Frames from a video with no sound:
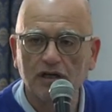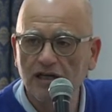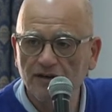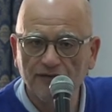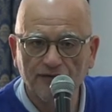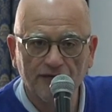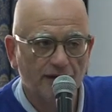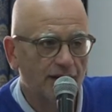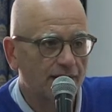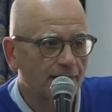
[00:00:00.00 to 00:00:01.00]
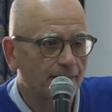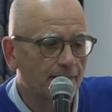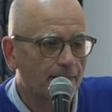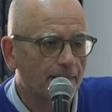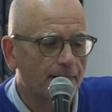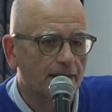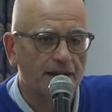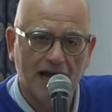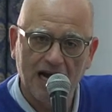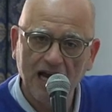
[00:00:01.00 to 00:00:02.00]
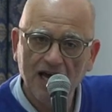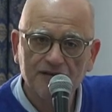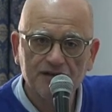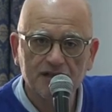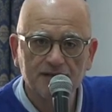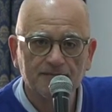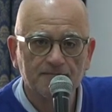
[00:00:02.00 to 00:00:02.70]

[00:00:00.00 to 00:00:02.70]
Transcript: live their lives,